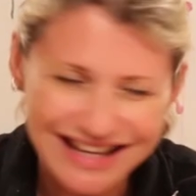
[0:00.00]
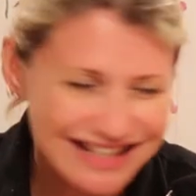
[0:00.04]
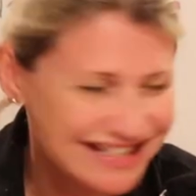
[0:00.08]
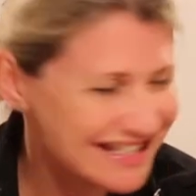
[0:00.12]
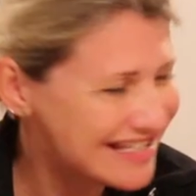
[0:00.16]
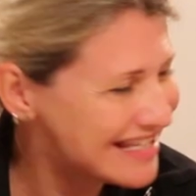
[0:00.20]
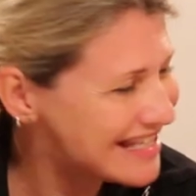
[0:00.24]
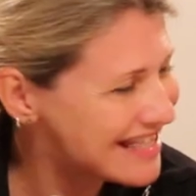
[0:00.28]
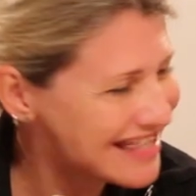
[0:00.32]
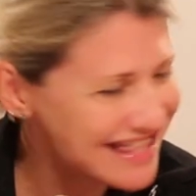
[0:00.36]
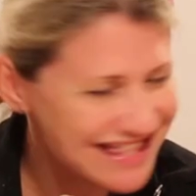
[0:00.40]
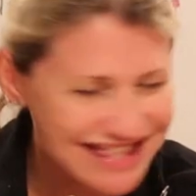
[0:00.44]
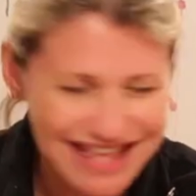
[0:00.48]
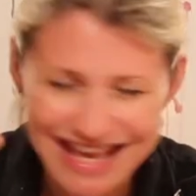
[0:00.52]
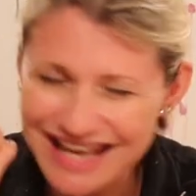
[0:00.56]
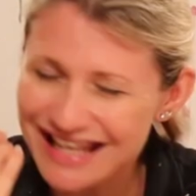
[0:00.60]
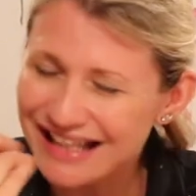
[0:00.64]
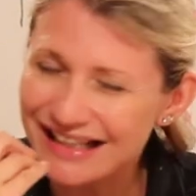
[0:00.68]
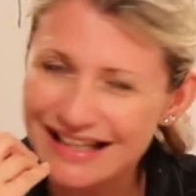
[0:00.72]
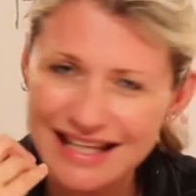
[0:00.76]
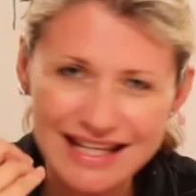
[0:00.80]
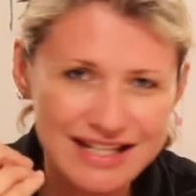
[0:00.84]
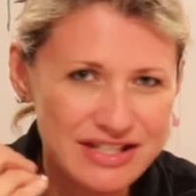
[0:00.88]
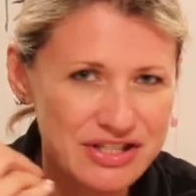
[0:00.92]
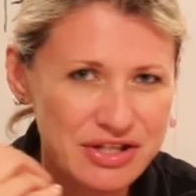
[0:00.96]
as
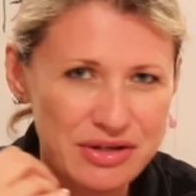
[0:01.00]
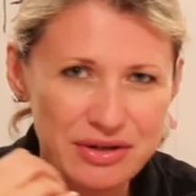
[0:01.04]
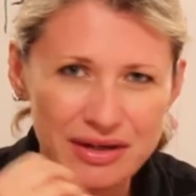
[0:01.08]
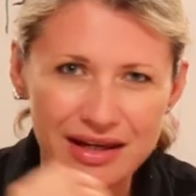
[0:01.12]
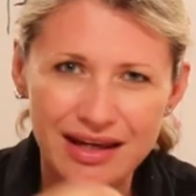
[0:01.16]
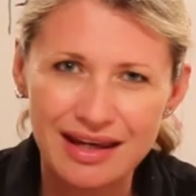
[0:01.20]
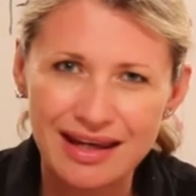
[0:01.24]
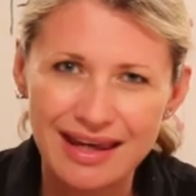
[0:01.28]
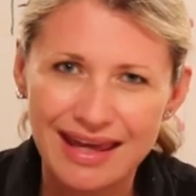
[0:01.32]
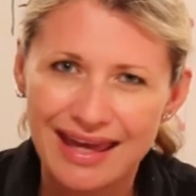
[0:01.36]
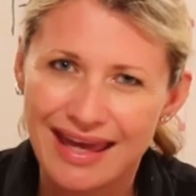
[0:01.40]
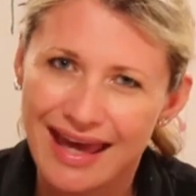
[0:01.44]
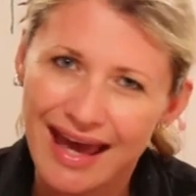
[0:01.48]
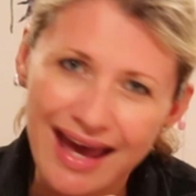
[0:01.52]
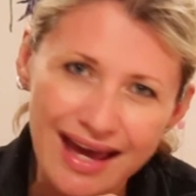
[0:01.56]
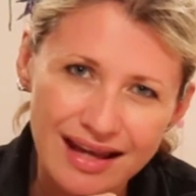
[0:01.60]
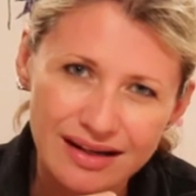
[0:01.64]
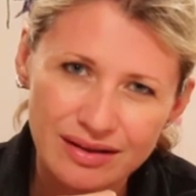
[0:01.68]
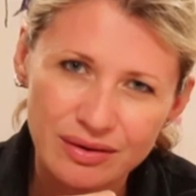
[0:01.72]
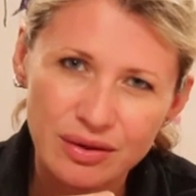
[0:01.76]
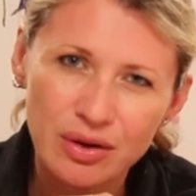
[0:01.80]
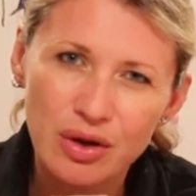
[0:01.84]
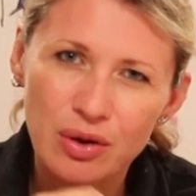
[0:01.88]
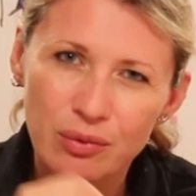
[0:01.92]
thickly as you can get,